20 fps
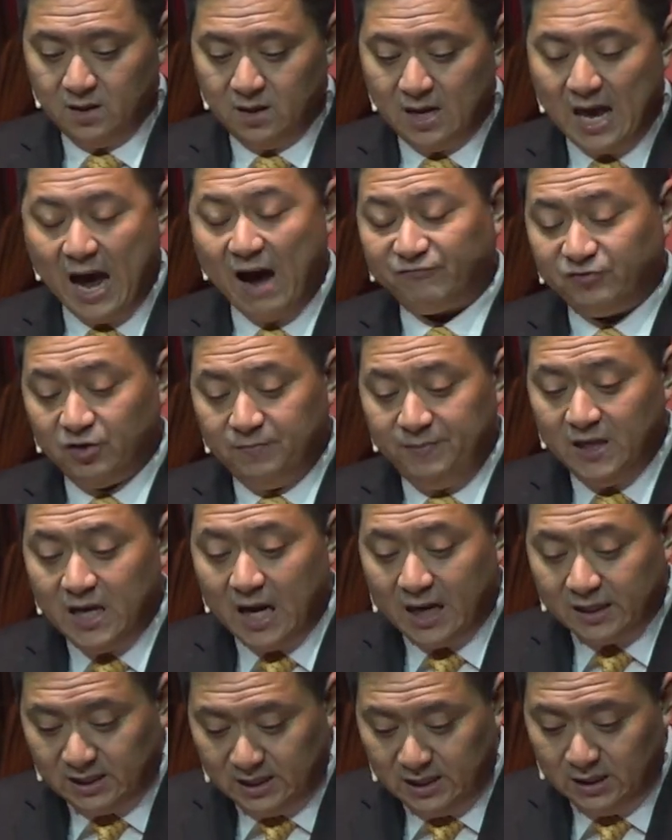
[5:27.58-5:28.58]
After he
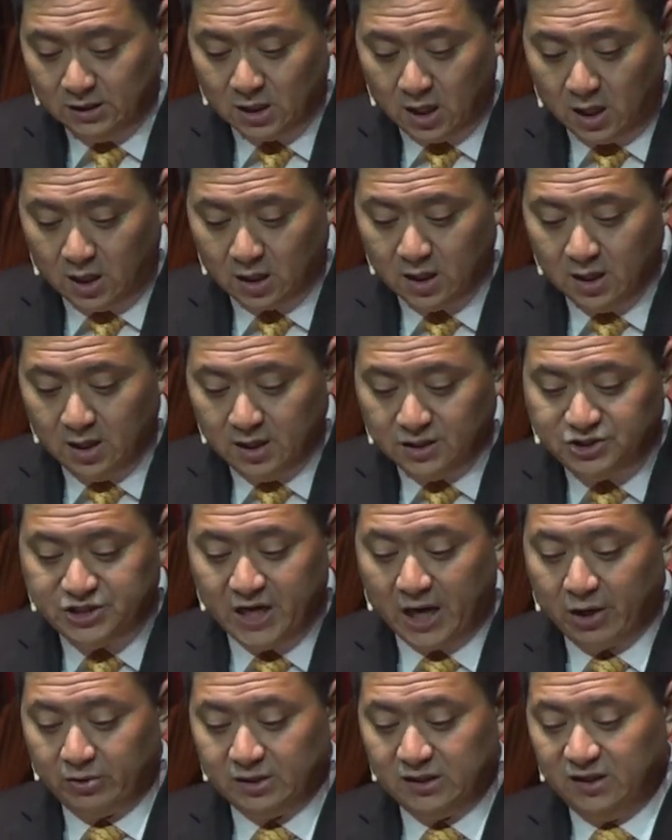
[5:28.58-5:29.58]
begot Enoch,
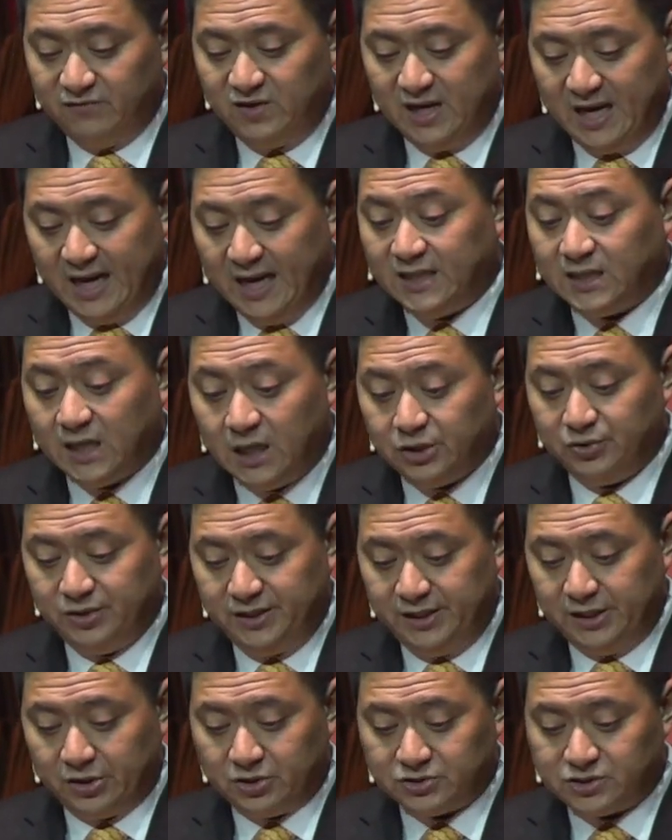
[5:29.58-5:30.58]
Jared lived 800
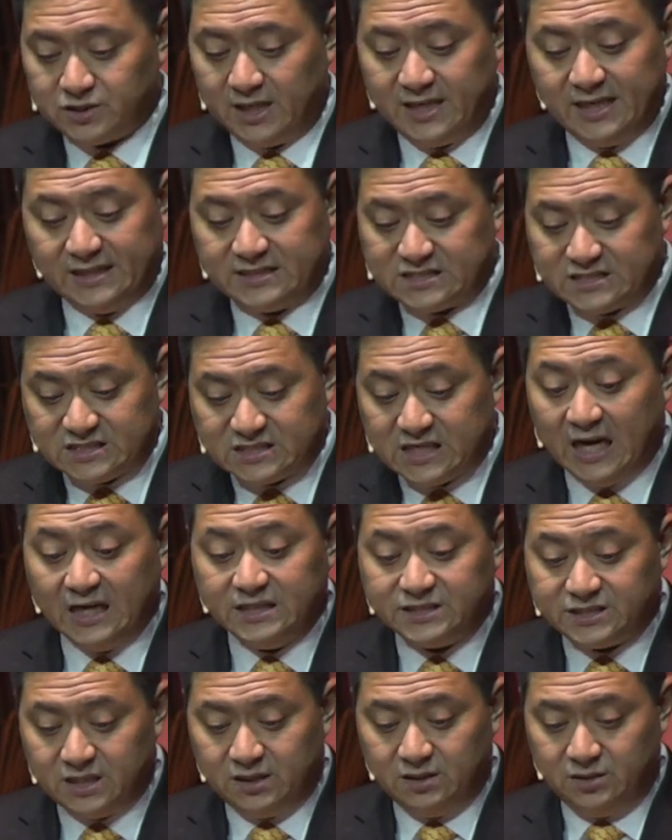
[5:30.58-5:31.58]
years and had
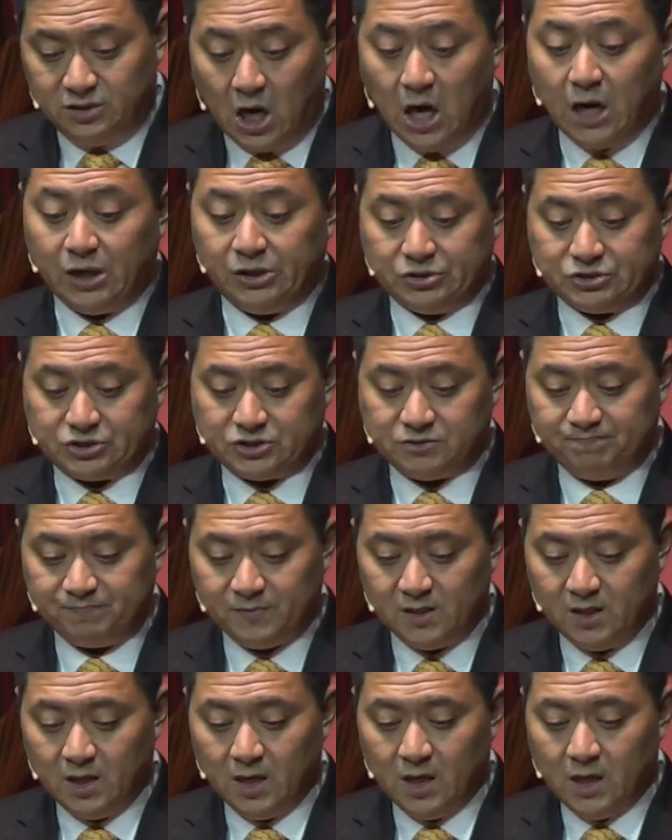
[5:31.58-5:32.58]
sons and daughters.
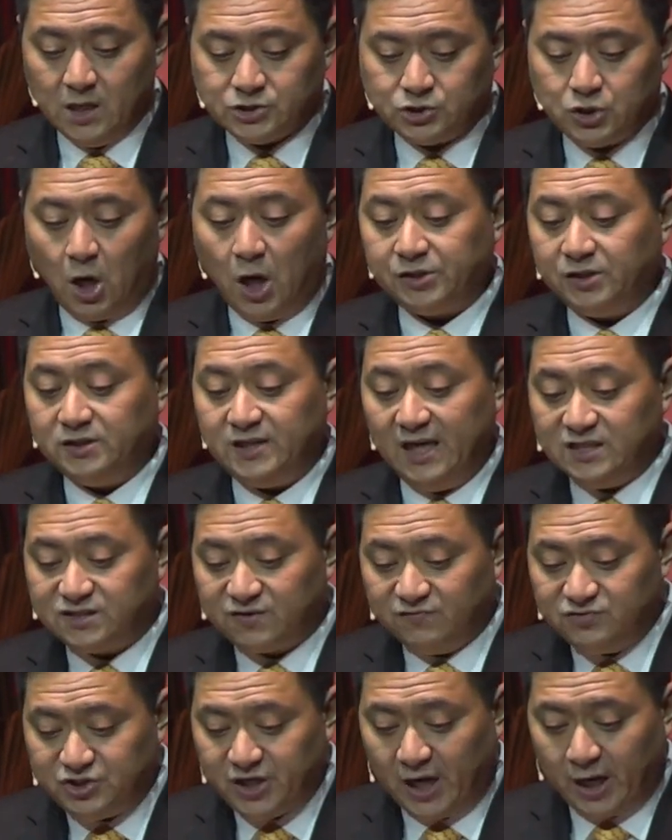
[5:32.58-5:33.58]
So all the days
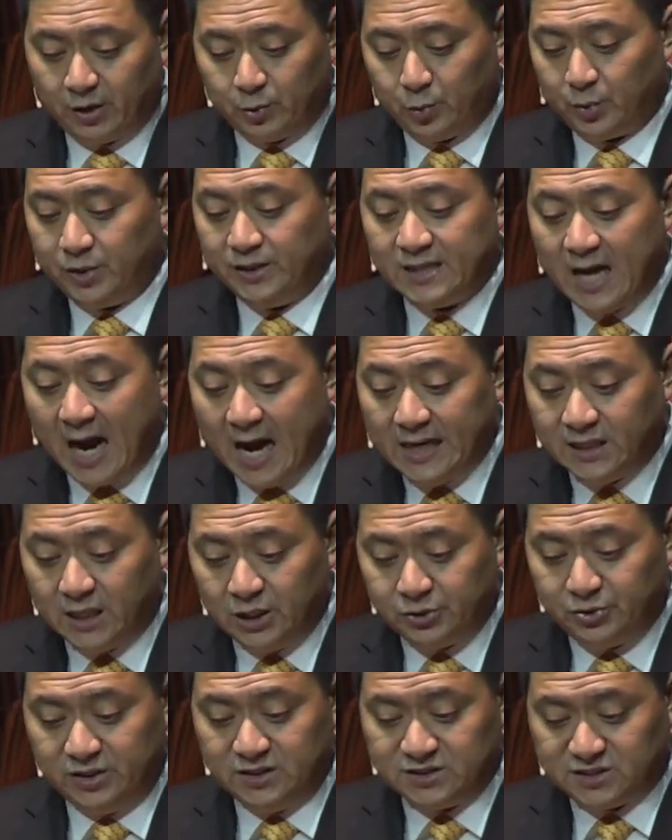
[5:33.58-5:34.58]
of Jared were
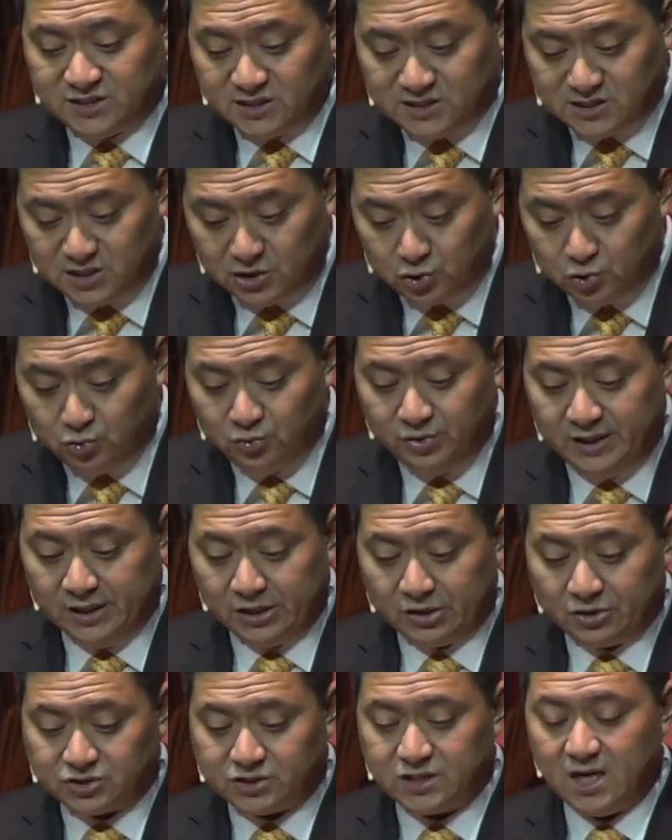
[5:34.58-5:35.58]
962
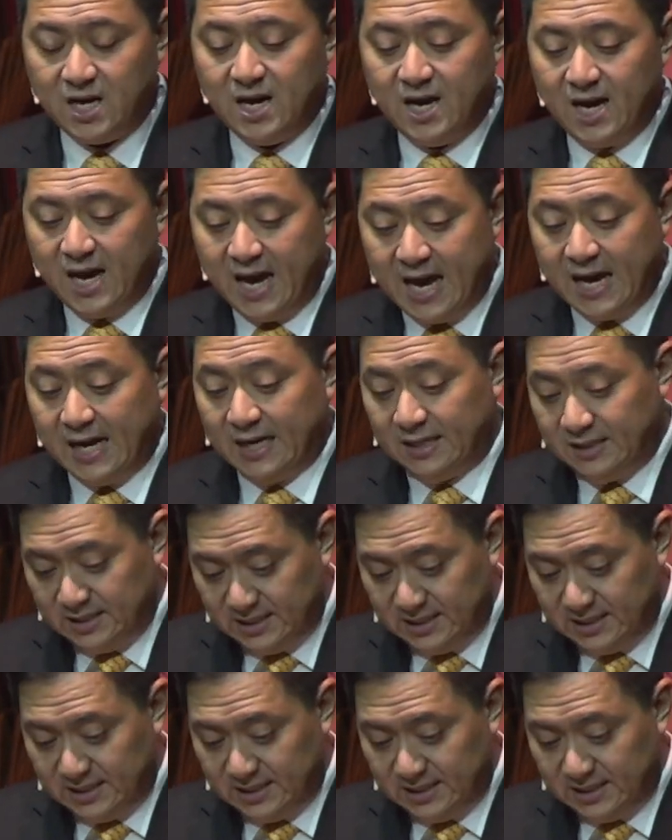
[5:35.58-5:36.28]
years, and